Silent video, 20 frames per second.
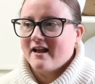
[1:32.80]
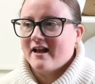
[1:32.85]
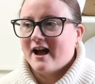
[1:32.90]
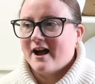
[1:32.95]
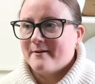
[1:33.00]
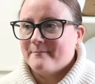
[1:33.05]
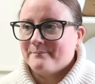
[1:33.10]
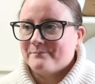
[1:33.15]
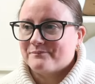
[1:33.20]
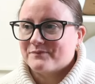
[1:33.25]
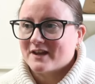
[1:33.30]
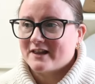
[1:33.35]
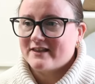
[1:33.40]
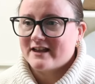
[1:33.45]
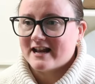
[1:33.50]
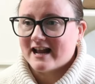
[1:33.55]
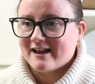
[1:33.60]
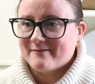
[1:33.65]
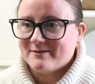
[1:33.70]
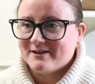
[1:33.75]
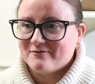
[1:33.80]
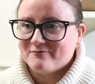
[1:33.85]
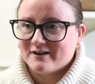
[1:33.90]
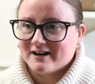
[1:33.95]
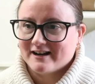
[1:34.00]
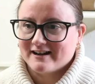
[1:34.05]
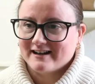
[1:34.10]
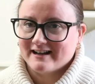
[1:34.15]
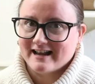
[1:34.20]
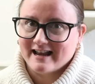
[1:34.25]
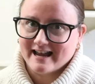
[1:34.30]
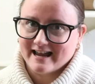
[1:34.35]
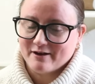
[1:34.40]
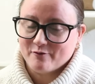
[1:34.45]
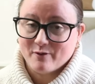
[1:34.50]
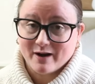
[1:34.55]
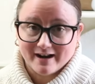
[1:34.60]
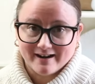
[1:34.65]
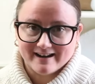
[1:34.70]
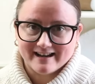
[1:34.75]
um, that I've been wearing
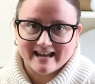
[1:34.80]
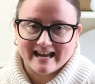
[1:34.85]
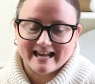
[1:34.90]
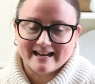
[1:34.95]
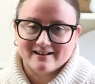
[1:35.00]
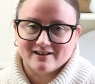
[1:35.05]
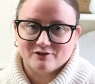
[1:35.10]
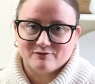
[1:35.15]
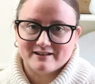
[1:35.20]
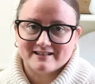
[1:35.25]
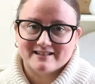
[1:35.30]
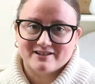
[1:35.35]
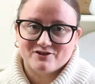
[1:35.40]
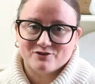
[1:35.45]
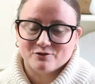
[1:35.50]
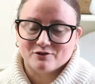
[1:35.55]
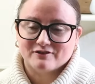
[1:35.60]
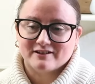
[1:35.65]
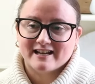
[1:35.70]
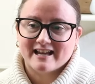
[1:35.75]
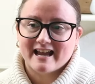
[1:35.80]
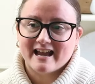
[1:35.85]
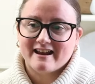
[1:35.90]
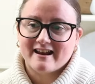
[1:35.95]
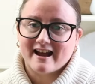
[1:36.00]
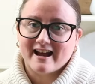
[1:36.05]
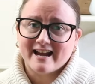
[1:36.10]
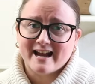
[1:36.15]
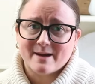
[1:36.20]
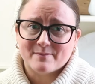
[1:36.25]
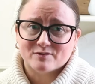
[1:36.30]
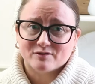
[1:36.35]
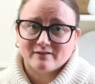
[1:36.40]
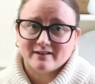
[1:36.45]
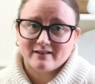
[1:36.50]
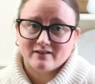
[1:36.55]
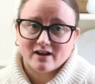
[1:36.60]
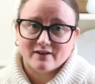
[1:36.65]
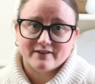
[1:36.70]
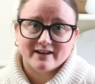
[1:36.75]
wearing Ana Luisa jewelry and I
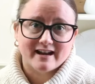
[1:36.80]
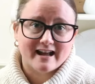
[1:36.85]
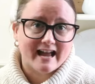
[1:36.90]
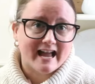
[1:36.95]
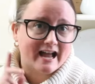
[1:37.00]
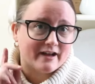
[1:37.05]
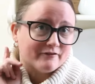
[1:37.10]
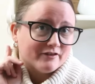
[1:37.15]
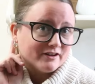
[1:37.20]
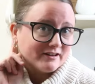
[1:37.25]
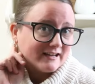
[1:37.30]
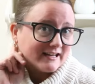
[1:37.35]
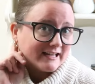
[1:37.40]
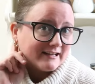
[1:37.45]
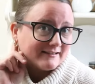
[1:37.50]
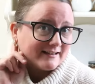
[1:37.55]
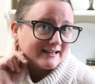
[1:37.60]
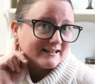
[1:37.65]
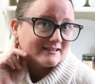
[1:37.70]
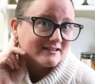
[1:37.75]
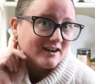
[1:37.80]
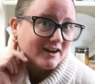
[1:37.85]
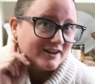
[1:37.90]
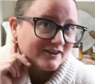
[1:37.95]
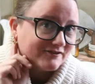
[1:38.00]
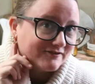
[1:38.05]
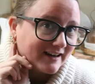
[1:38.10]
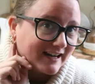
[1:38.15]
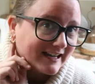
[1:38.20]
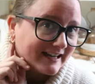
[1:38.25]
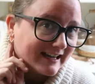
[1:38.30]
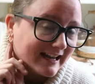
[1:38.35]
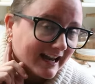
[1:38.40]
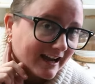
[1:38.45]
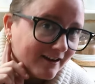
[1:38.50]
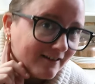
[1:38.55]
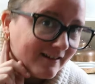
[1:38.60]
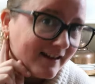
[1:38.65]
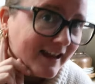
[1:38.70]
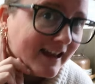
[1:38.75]
absolutely love it. I have their earrings on right
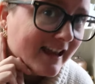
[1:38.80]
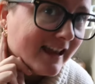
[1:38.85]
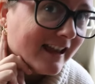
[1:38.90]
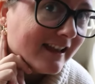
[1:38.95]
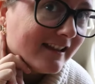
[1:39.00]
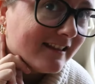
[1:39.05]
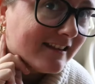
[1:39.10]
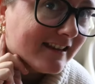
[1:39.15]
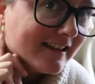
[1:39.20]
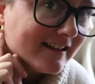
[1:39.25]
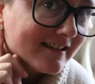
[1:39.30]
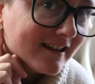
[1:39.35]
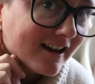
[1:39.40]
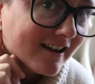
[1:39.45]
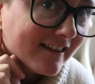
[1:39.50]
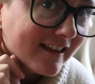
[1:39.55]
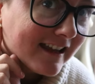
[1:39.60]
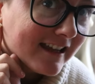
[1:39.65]
now. These are